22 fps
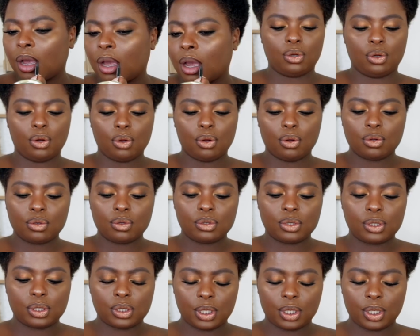
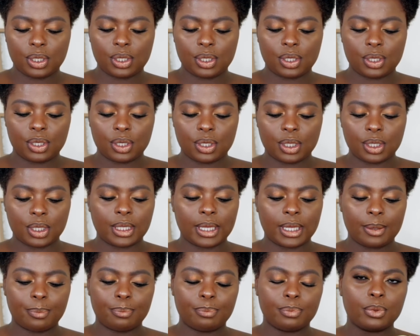Gold
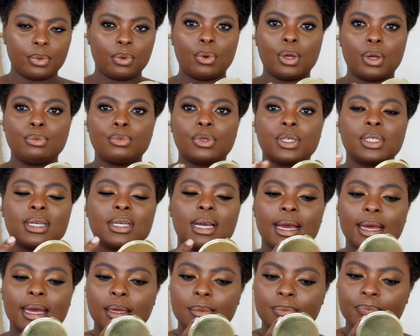lip one more
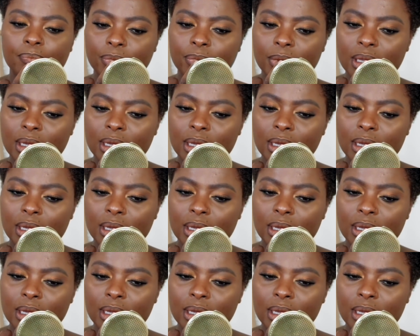time.